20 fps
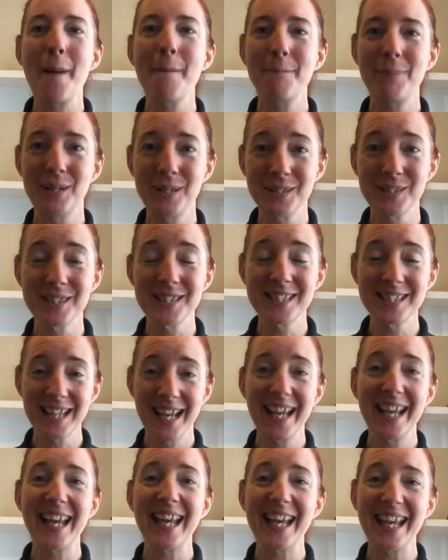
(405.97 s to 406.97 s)
Pulse
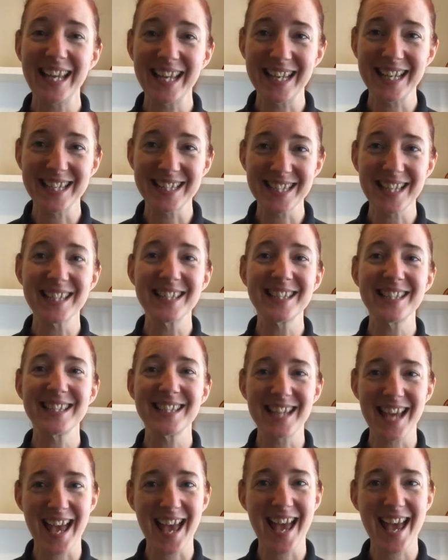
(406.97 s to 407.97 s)
is a
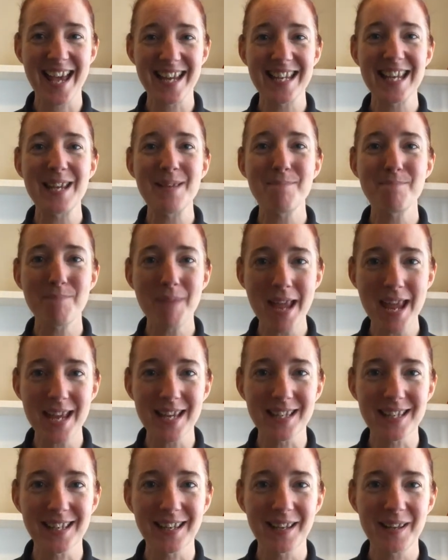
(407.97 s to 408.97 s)
steady
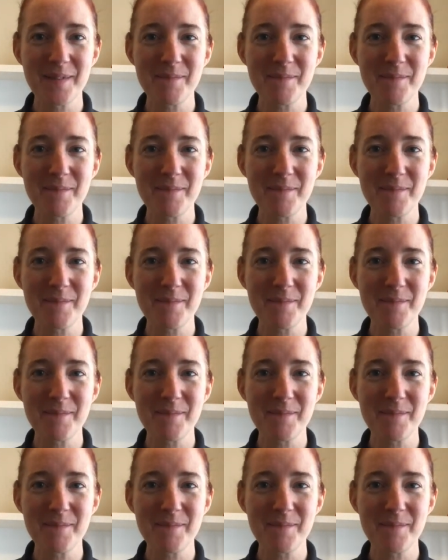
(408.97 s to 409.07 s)
beat.